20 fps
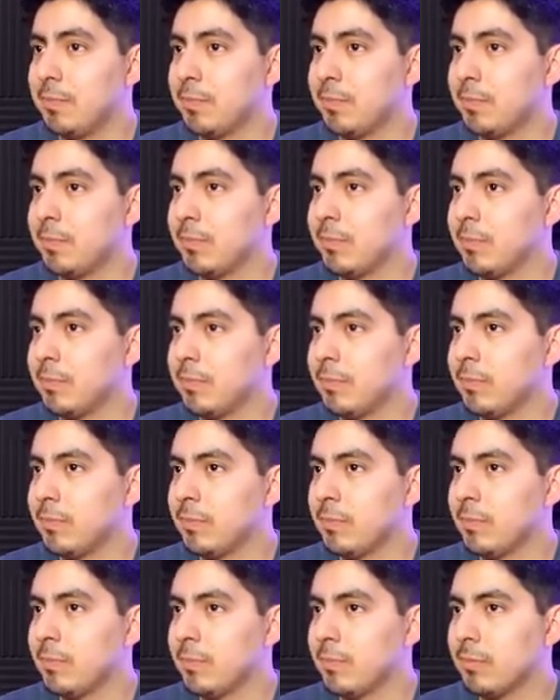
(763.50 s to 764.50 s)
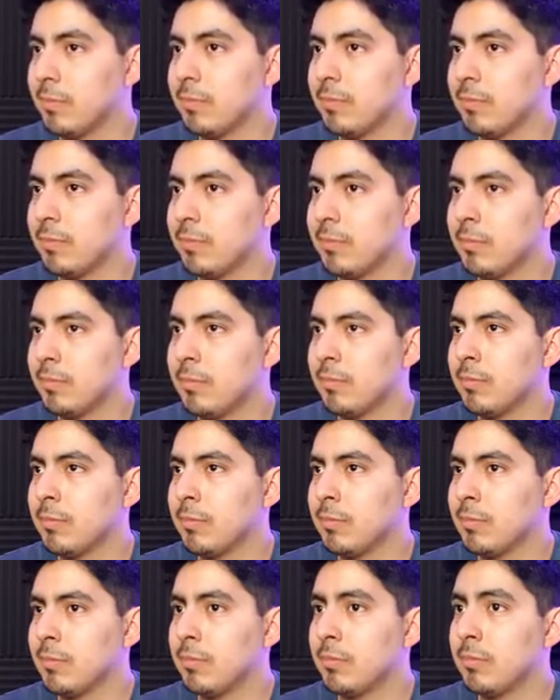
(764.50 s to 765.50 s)

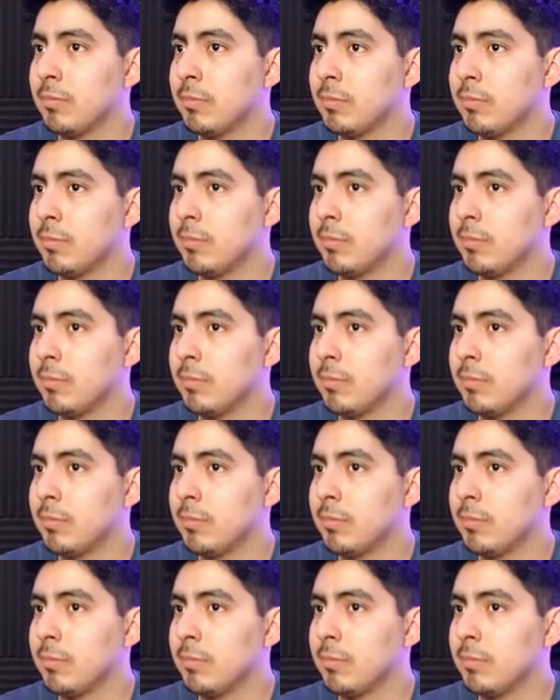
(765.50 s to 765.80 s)
Nobody speaks.